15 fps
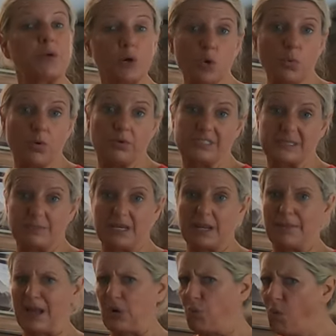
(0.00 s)
Bill wants me
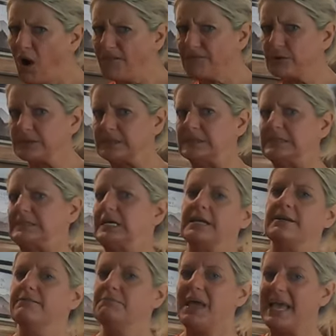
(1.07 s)
to make waffles
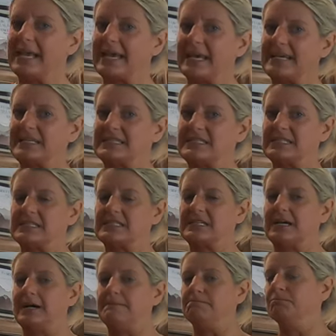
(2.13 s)
instead of pancakes this
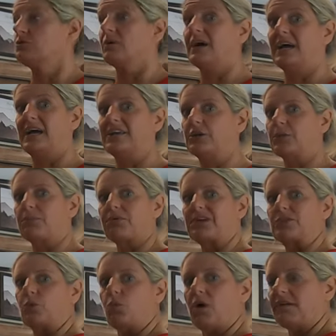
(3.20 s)
time. So I had to bring the